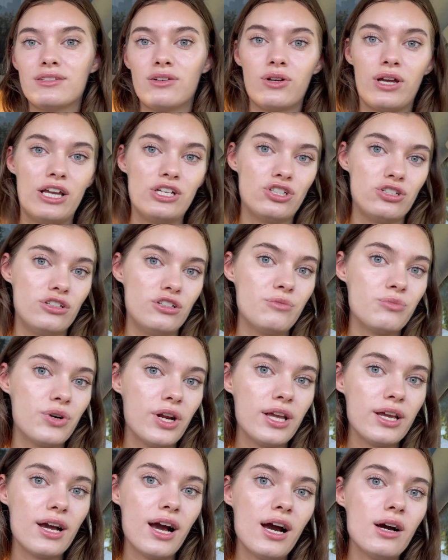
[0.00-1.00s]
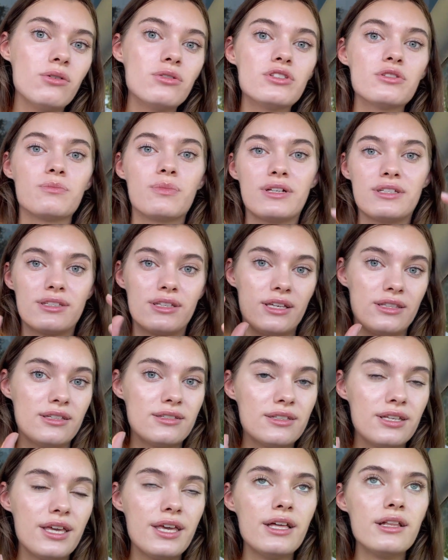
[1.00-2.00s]
occasional breakouts, my skin is
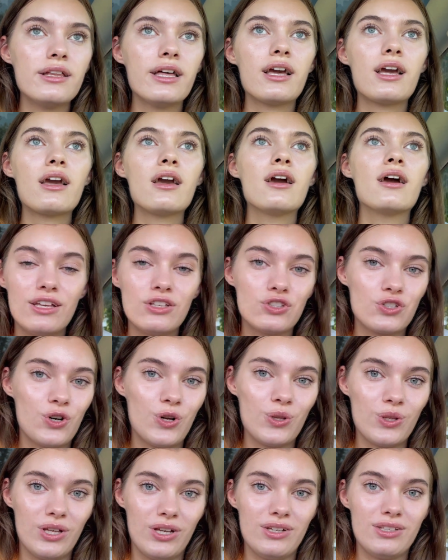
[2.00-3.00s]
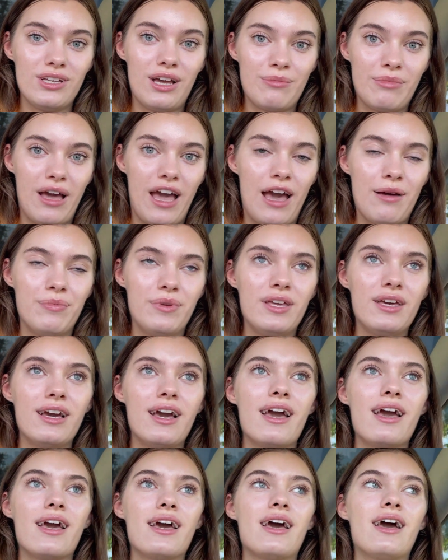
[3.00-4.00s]
healing, it's all good, I'm happy.
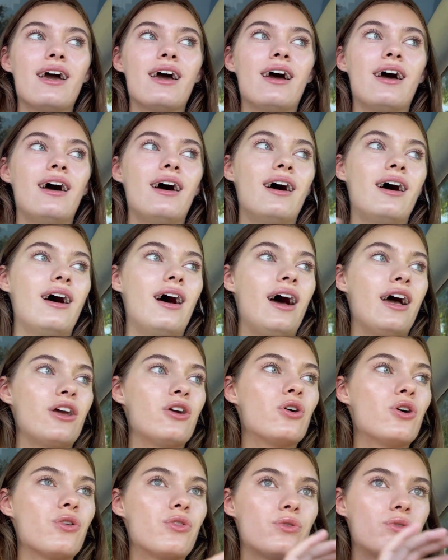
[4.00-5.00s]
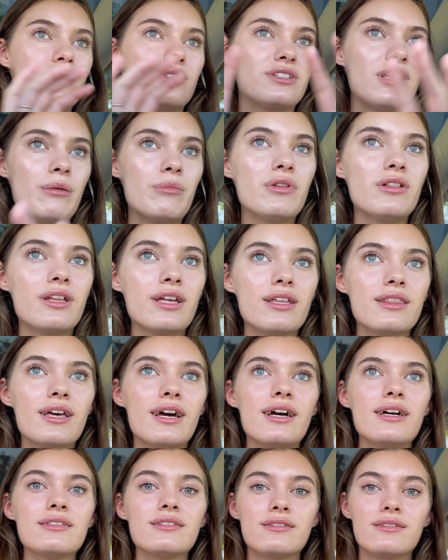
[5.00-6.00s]
I go through summer like
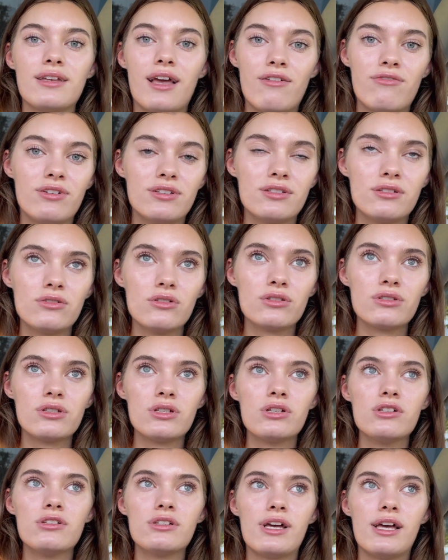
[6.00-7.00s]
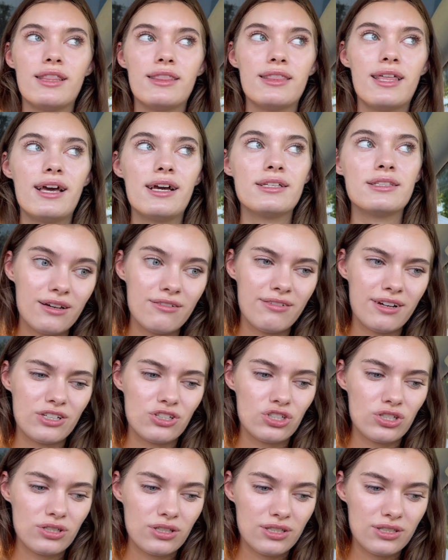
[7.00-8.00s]
that, everything looks good, and then
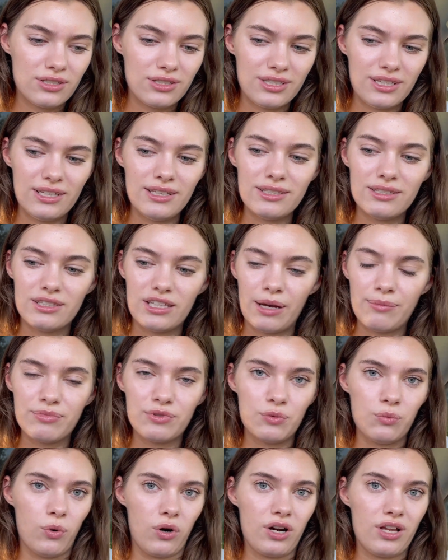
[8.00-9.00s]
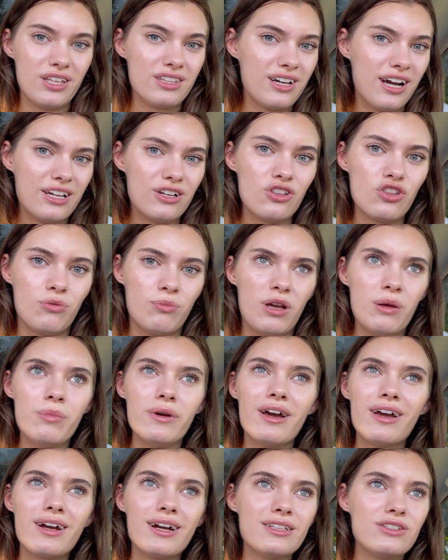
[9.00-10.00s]
eventually tea stops working. I don't know, maybe
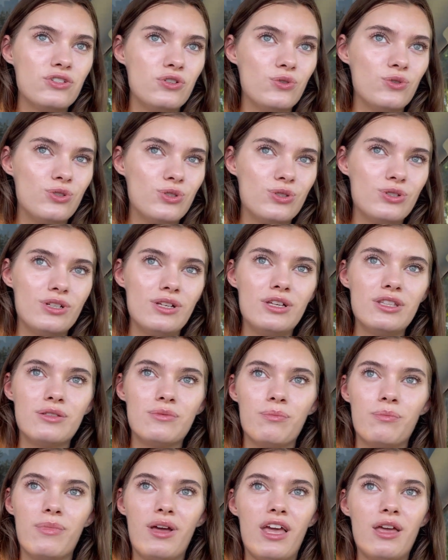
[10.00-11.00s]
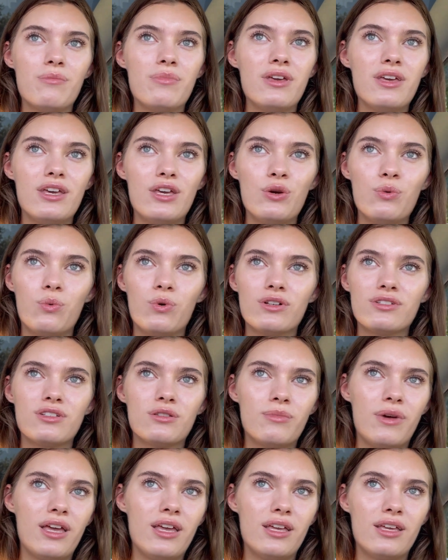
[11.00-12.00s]
I got used to it, maybe he wasn't
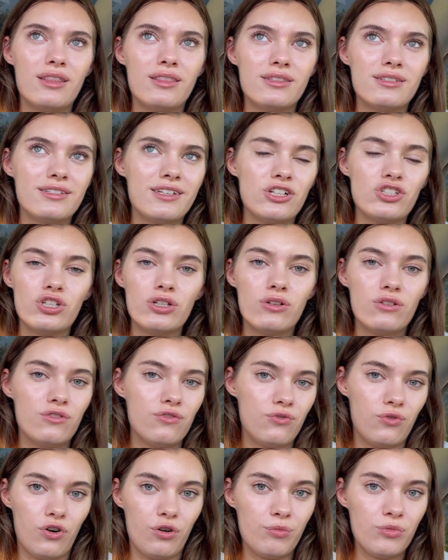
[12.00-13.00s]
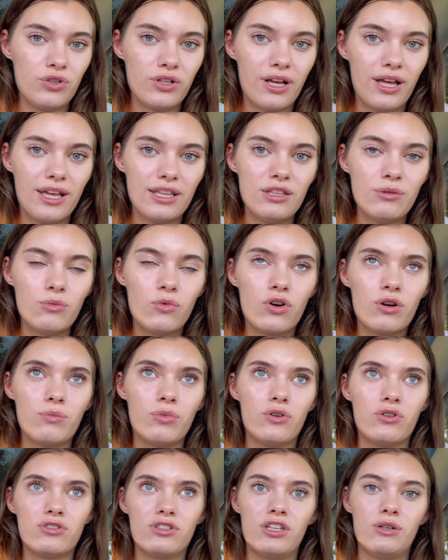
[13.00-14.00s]
making such a good formula anymore
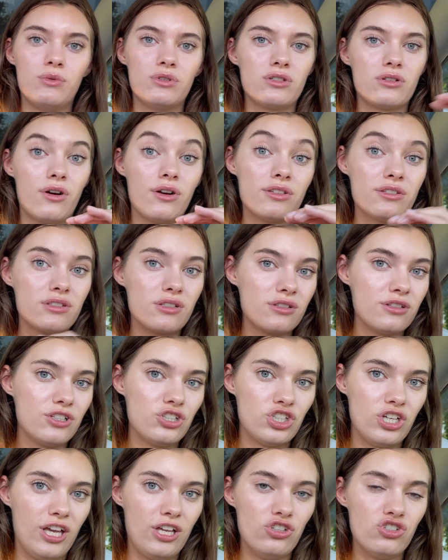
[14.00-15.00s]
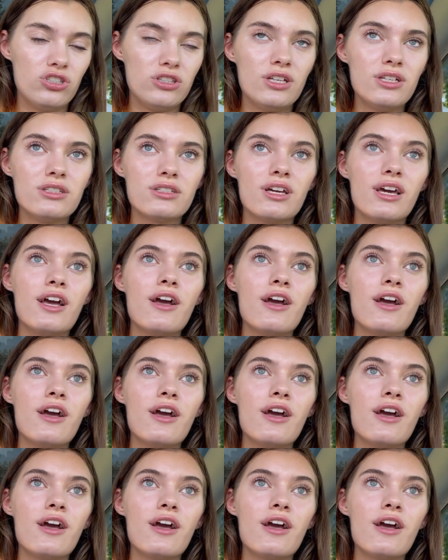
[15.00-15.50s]
because he was constantly changing it,